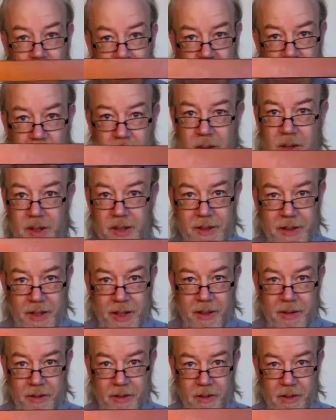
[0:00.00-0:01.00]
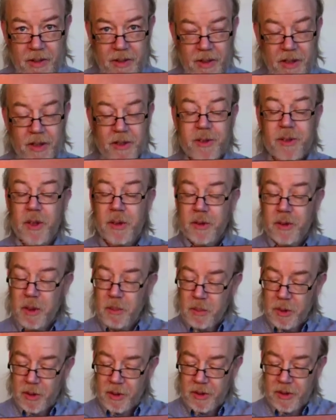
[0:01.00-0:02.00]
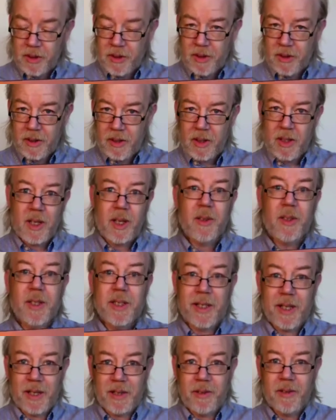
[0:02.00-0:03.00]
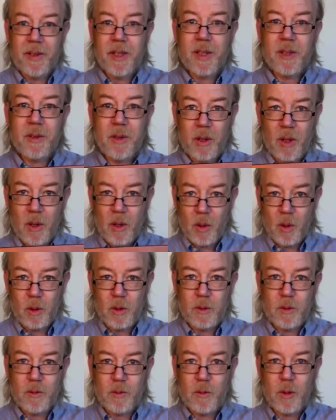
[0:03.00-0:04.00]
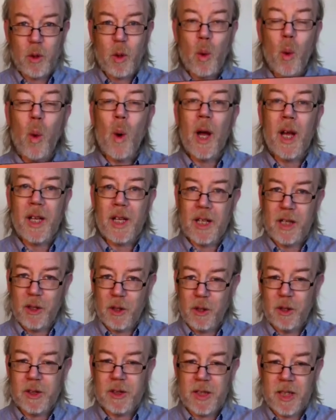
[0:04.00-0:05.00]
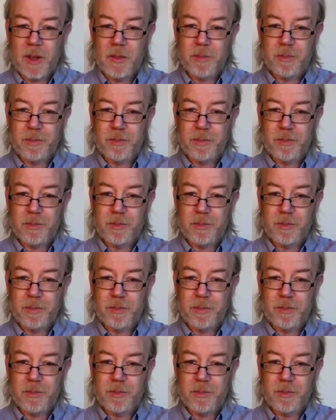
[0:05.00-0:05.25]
And this leather, it's not gonna burn, and this leather is gonna hold for quite a long time.